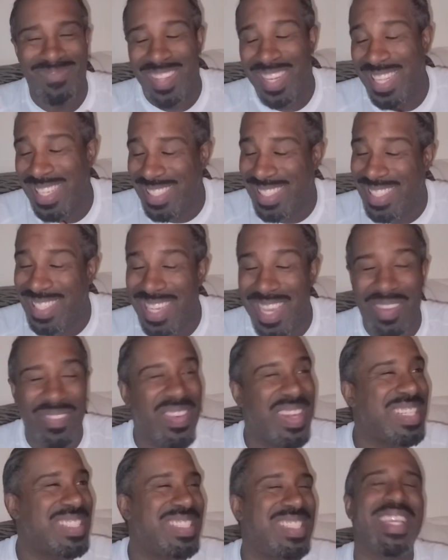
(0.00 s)
Let's see. I
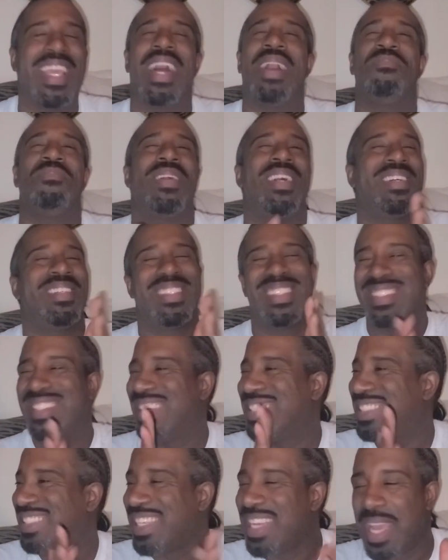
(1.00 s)
want to see how much.
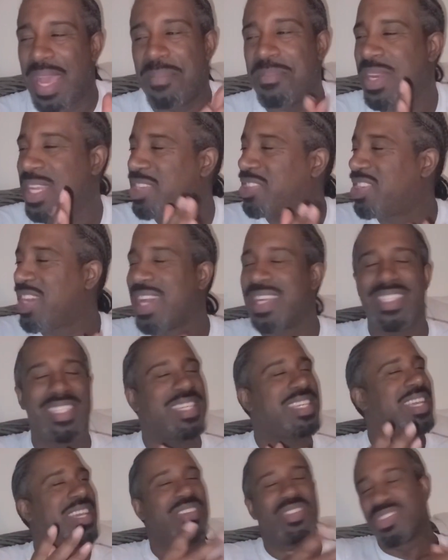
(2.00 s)
Let's see how many shots
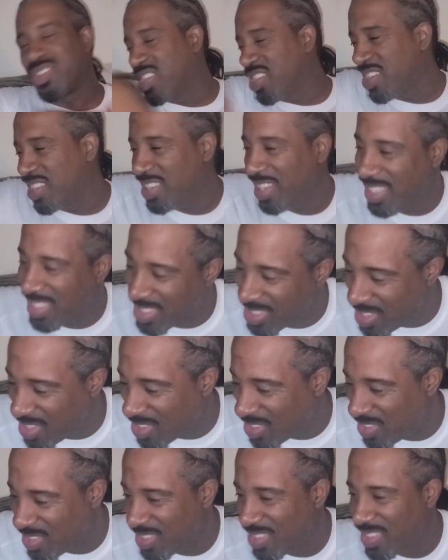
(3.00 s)
he gives, y'all. Let's go.